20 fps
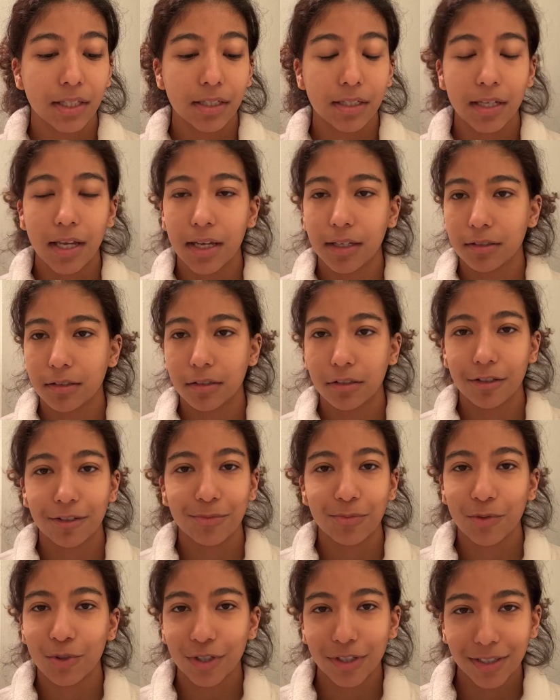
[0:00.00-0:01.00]
yes, good
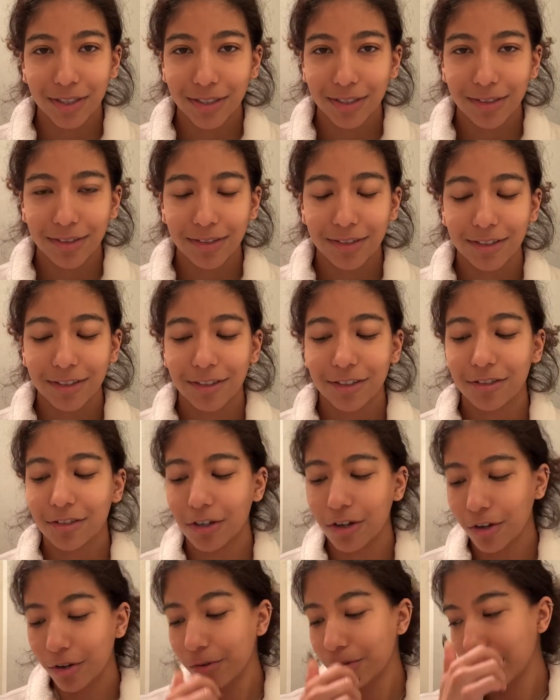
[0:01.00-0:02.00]
morning.
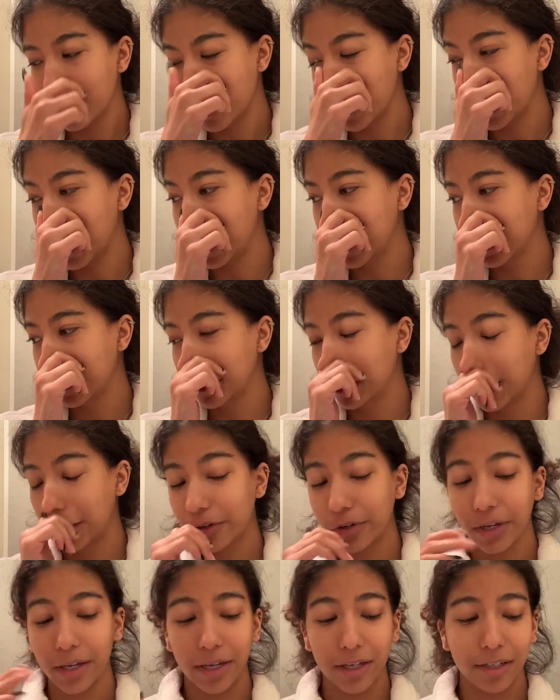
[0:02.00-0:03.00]
So I'll go
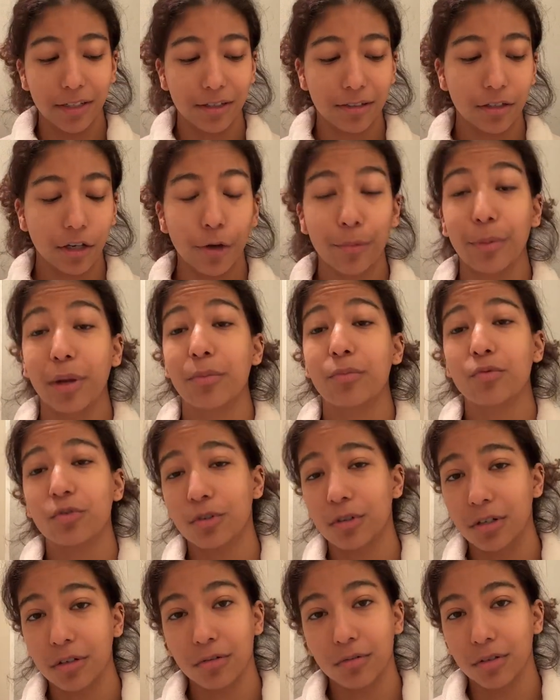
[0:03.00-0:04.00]
ahead and start my
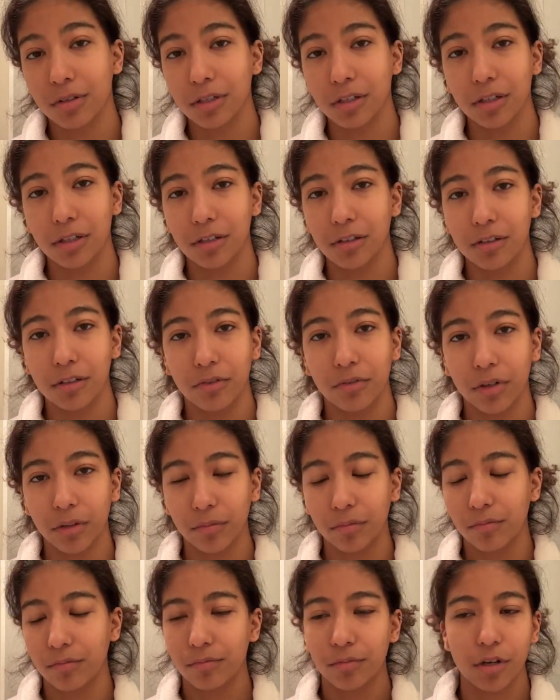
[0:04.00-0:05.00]
morning routine. You know, I'll
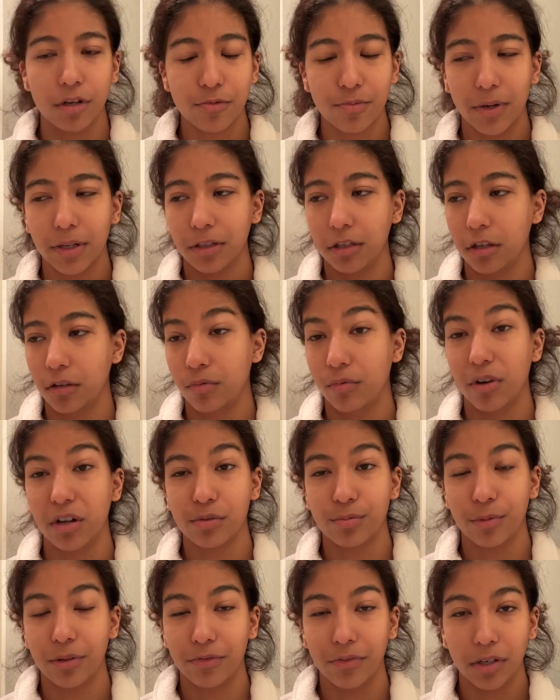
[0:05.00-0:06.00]
brush my teeth, wash
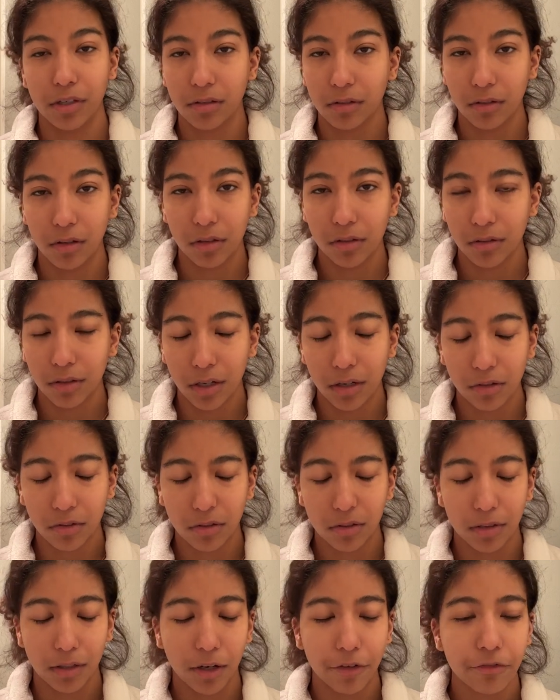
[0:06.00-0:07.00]
my face, and all that good
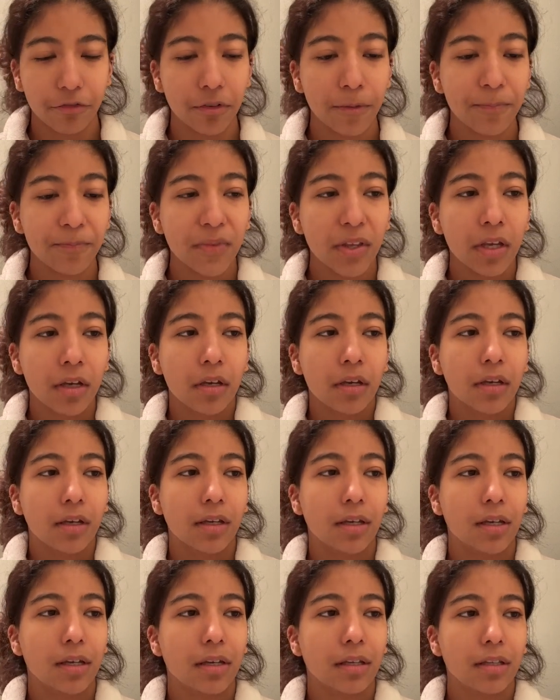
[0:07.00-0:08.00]
stuff.
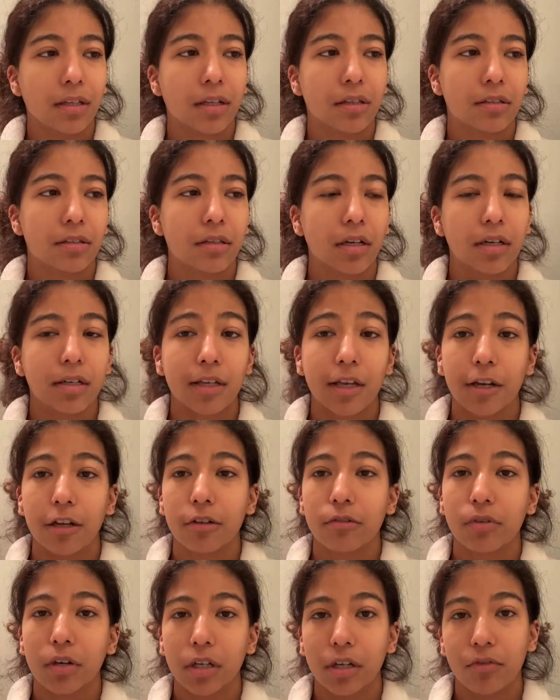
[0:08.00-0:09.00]
And I'll start
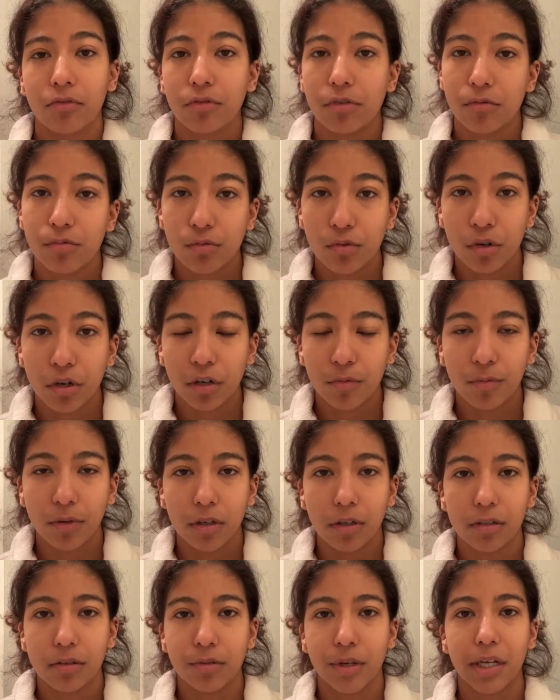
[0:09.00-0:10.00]
getting ready for work
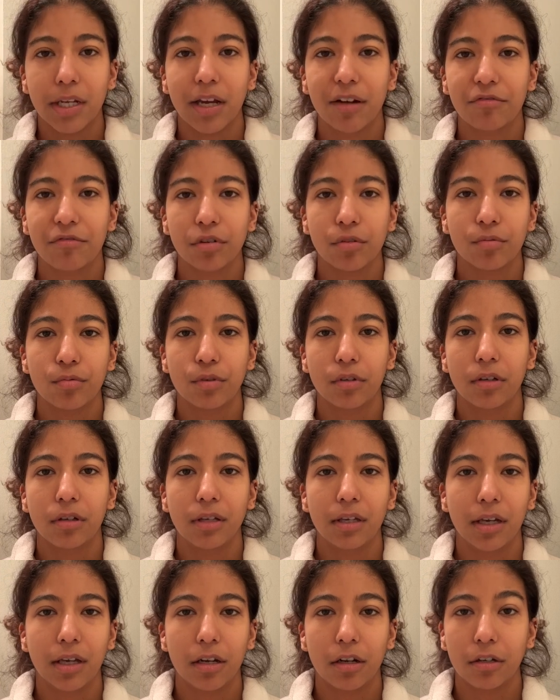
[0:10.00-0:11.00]
because right after we
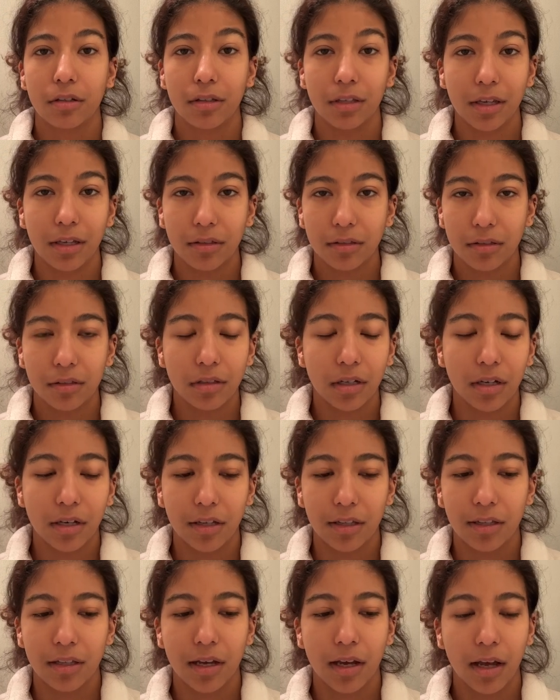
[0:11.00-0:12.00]
get our nails
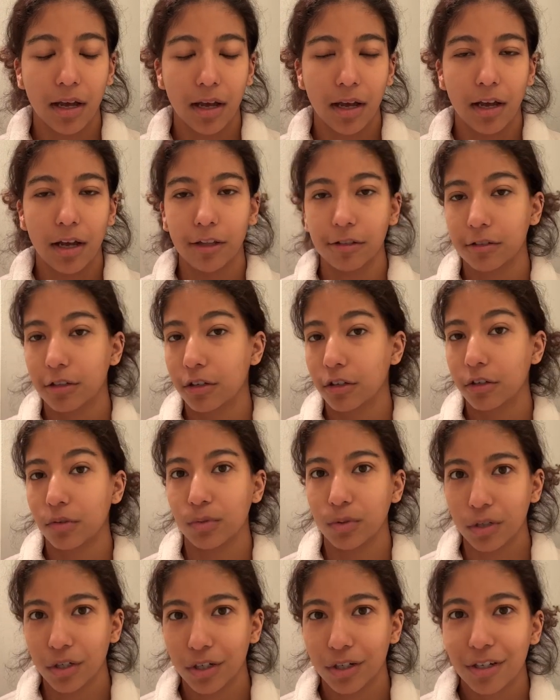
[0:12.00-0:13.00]
done, I'll go to
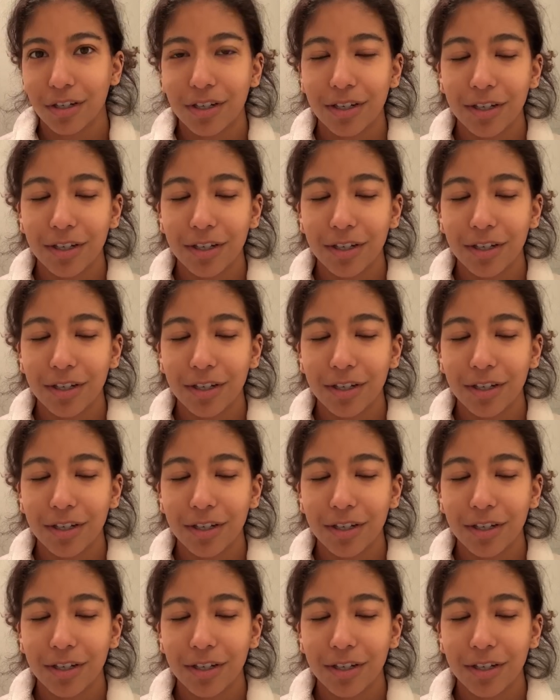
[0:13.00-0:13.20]
work.